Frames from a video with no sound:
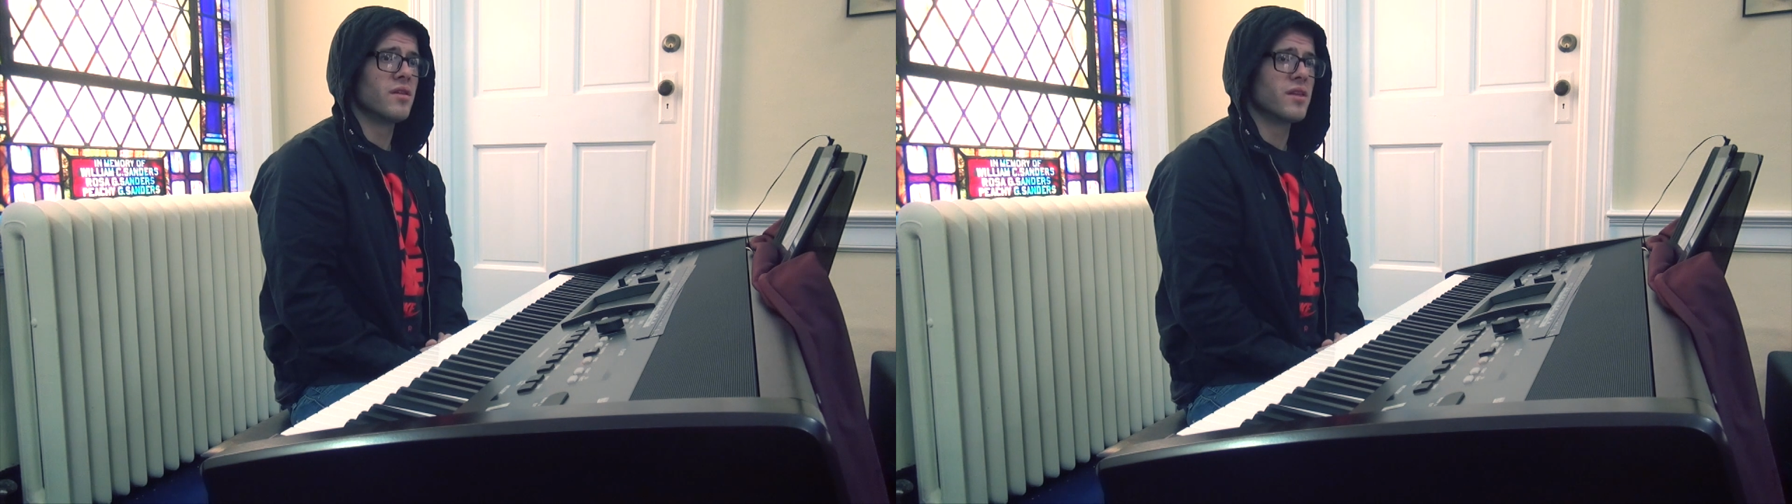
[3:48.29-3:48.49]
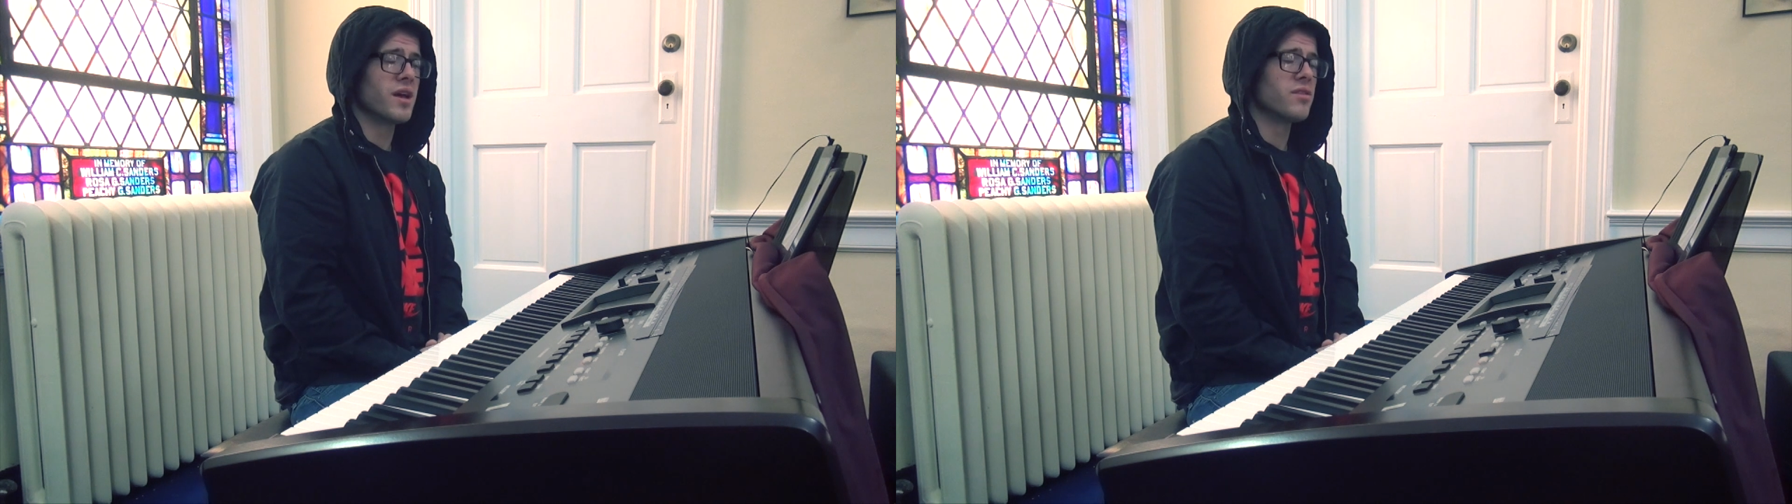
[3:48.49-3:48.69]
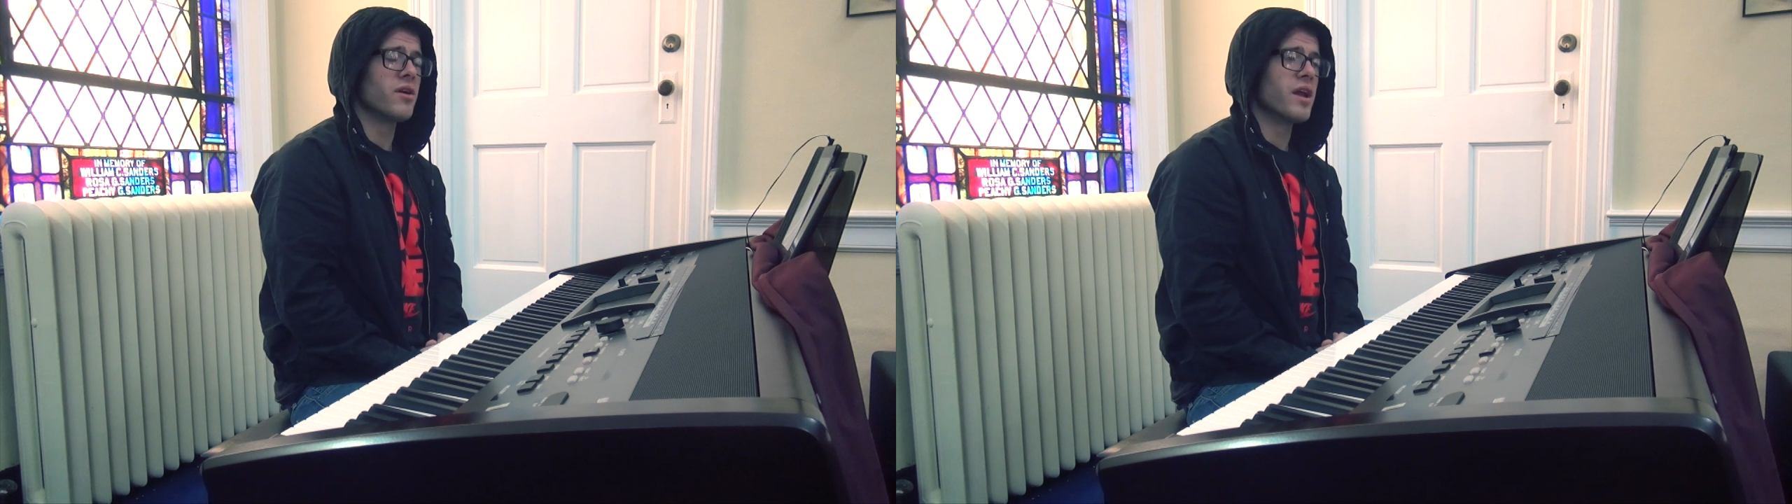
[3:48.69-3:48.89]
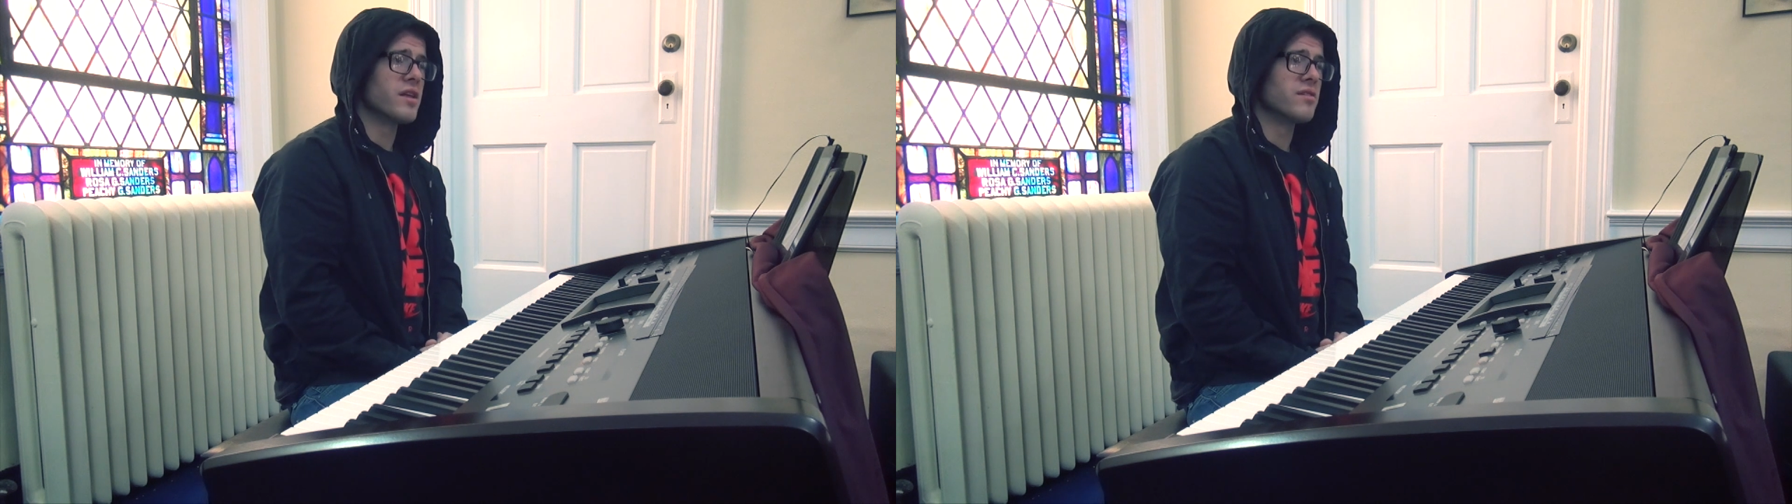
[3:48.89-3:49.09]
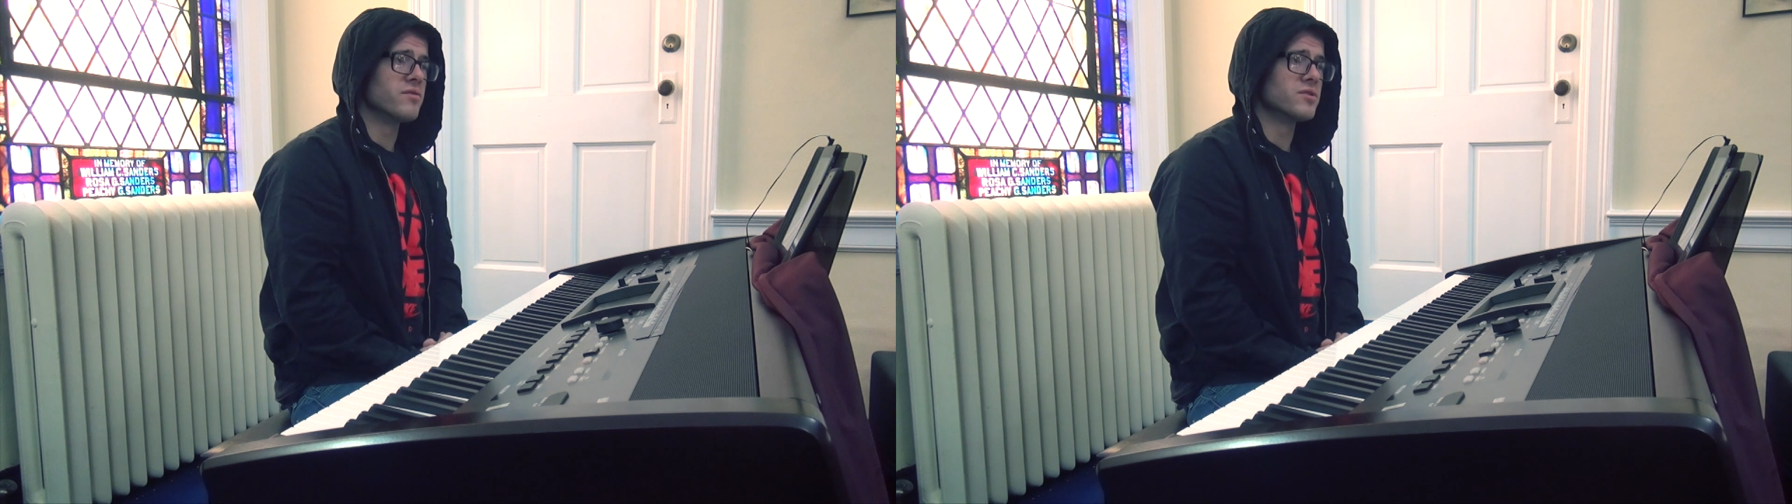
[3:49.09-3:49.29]
that I thought I
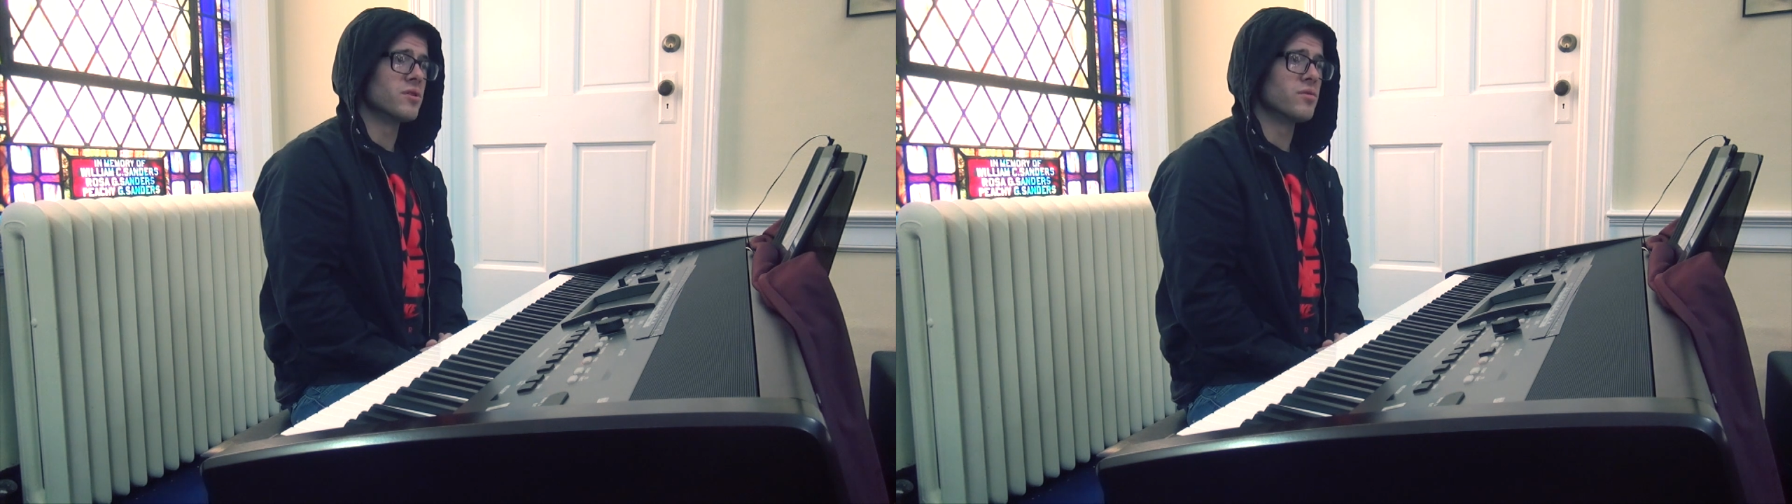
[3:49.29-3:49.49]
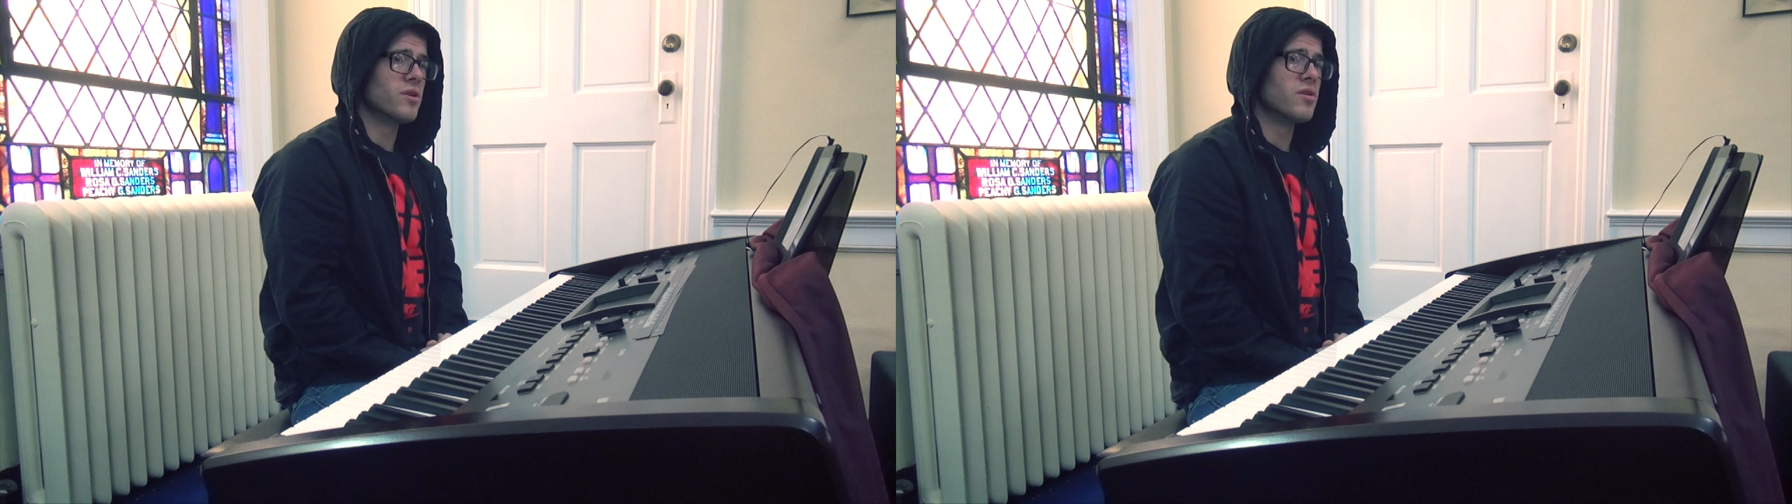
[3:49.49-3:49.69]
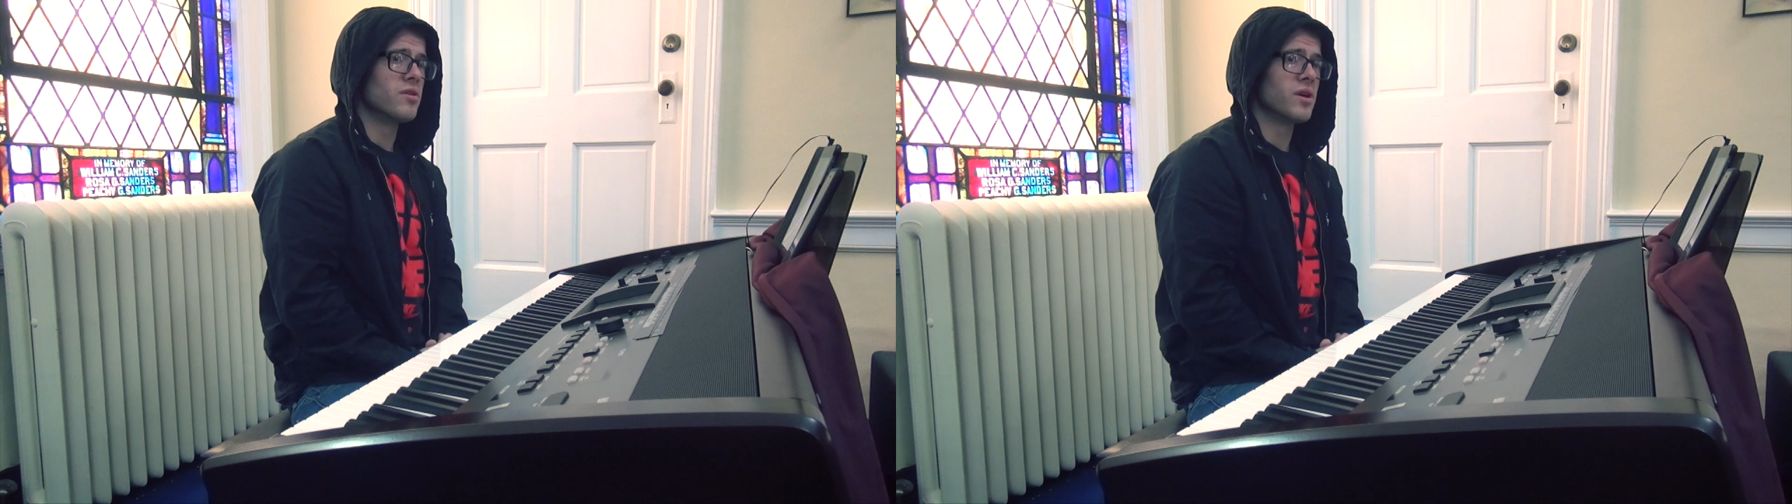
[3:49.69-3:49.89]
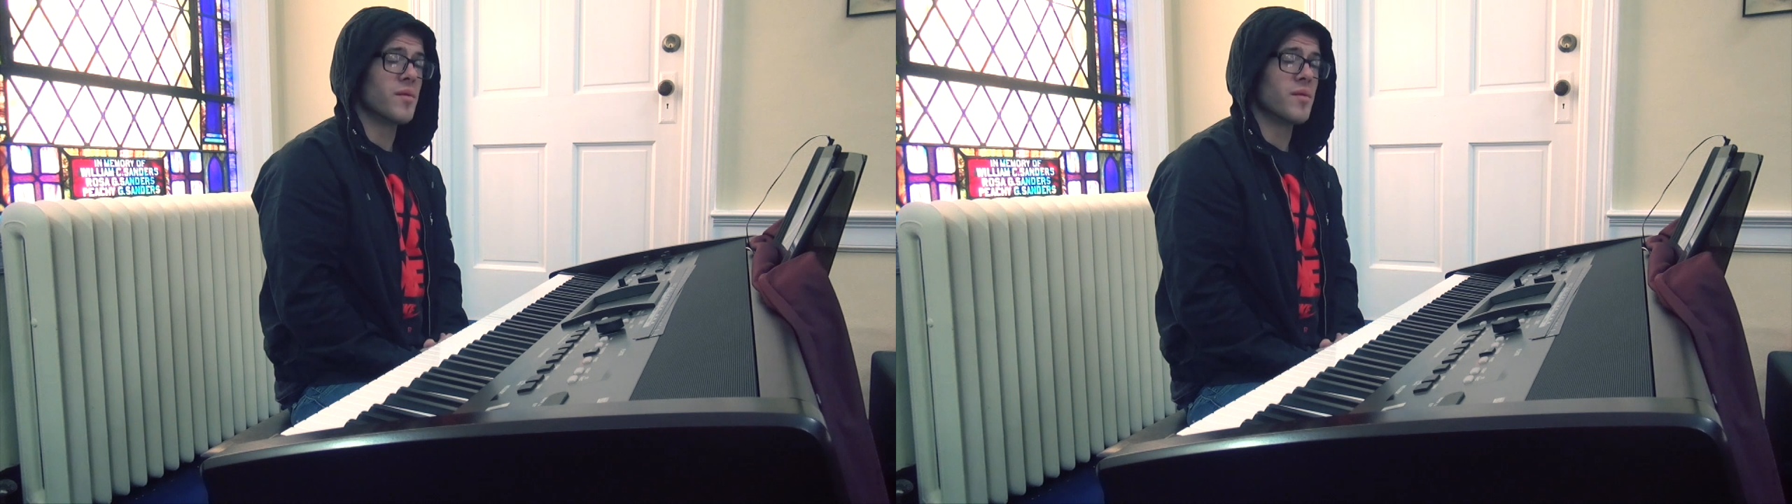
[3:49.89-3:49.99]
needed for so long.